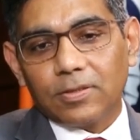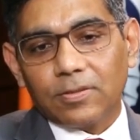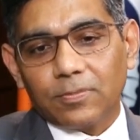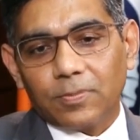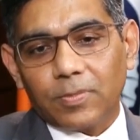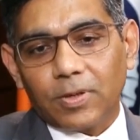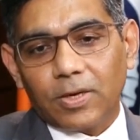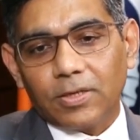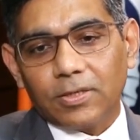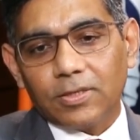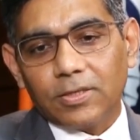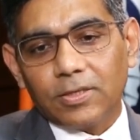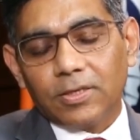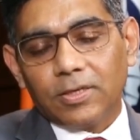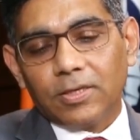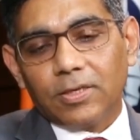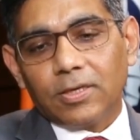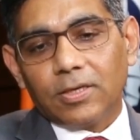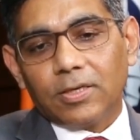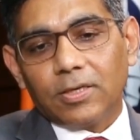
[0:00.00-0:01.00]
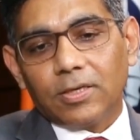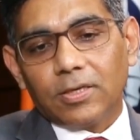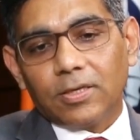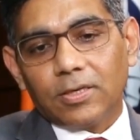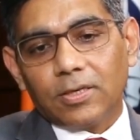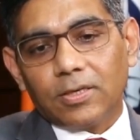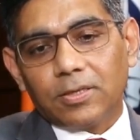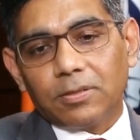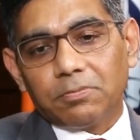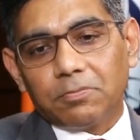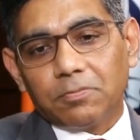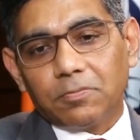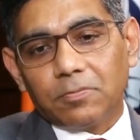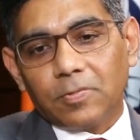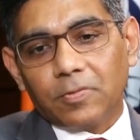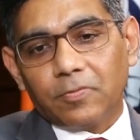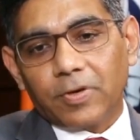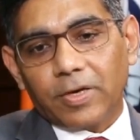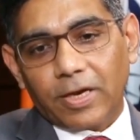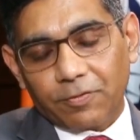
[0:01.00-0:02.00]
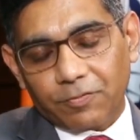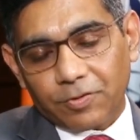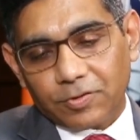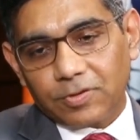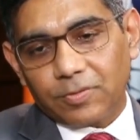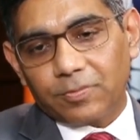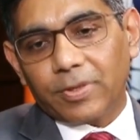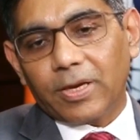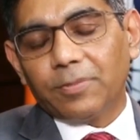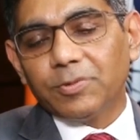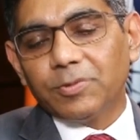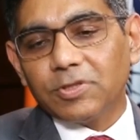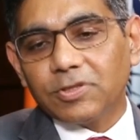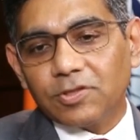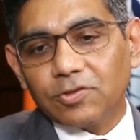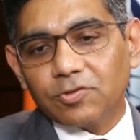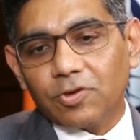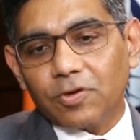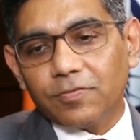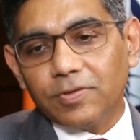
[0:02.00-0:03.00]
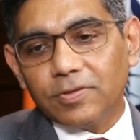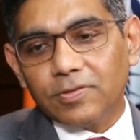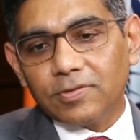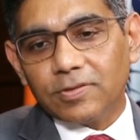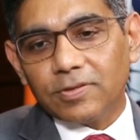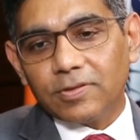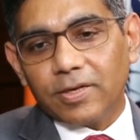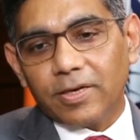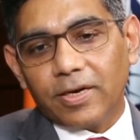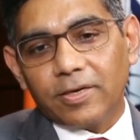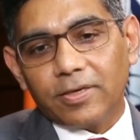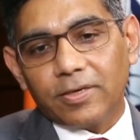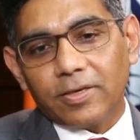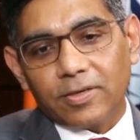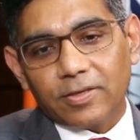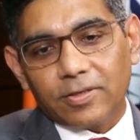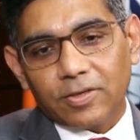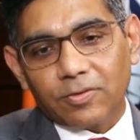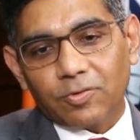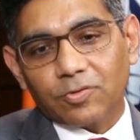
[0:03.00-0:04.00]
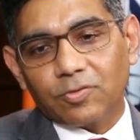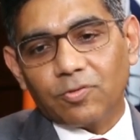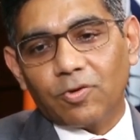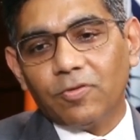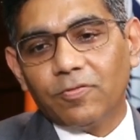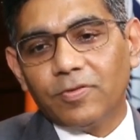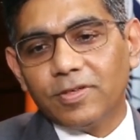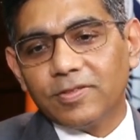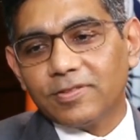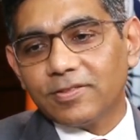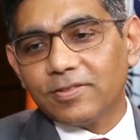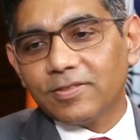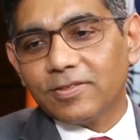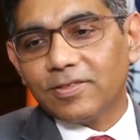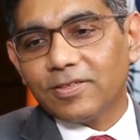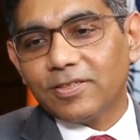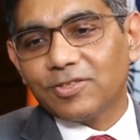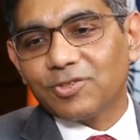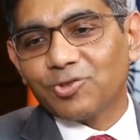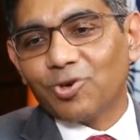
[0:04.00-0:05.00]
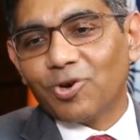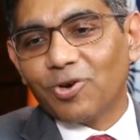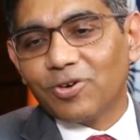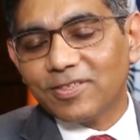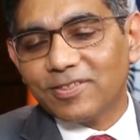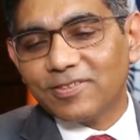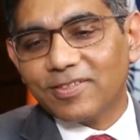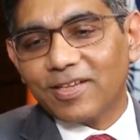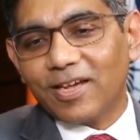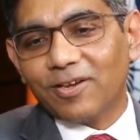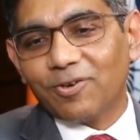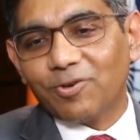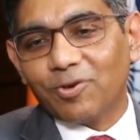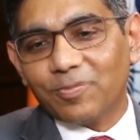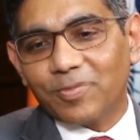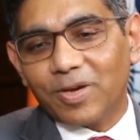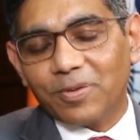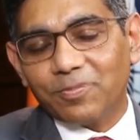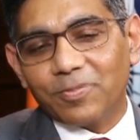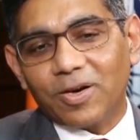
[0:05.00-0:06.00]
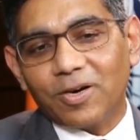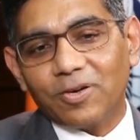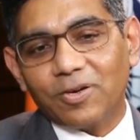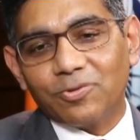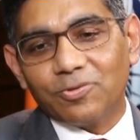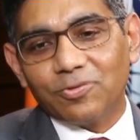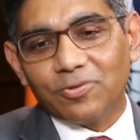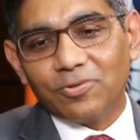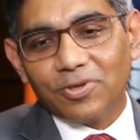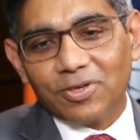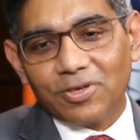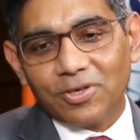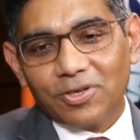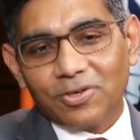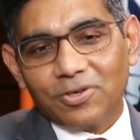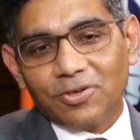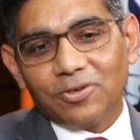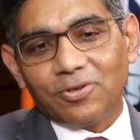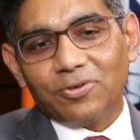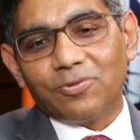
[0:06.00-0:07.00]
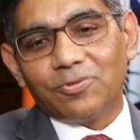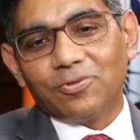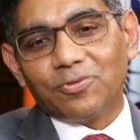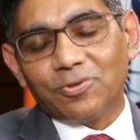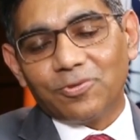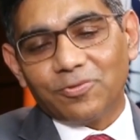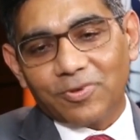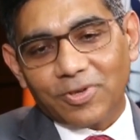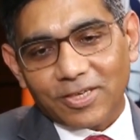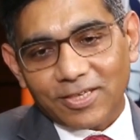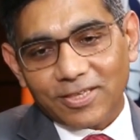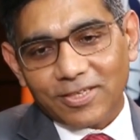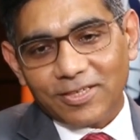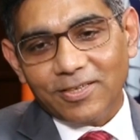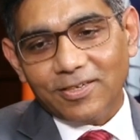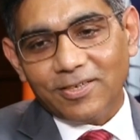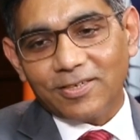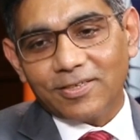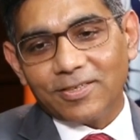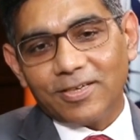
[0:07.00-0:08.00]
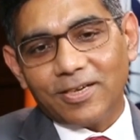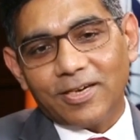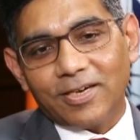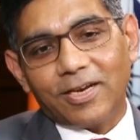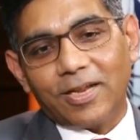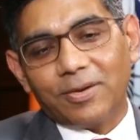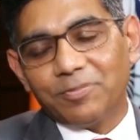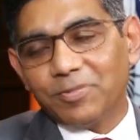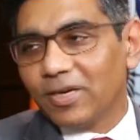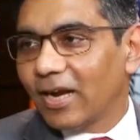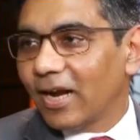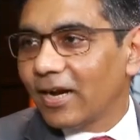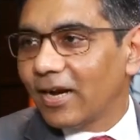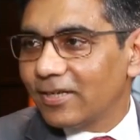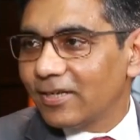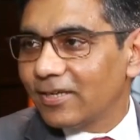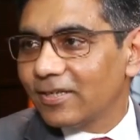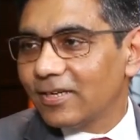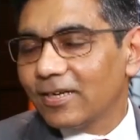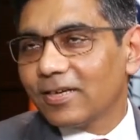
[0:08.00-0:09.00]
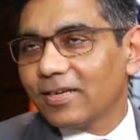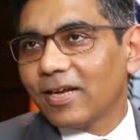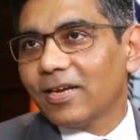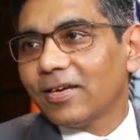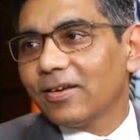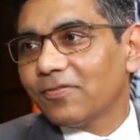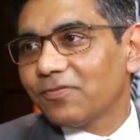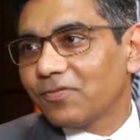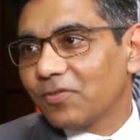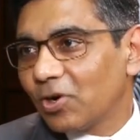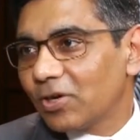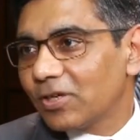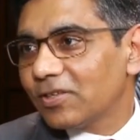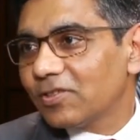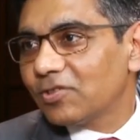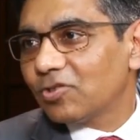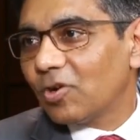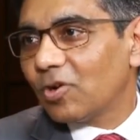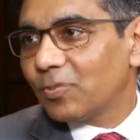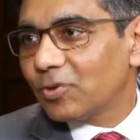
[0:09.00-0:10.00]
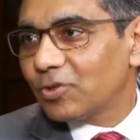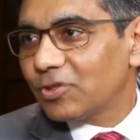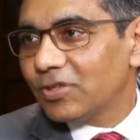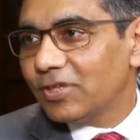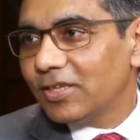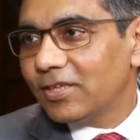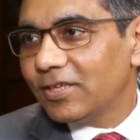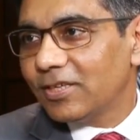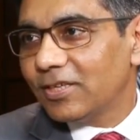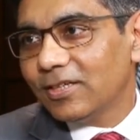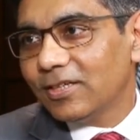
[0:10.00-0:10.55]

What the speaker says: part when I was in Prime Minister's office. And there was always a strong desire on my part to work here, and I'm delighted that I have got this opportunity.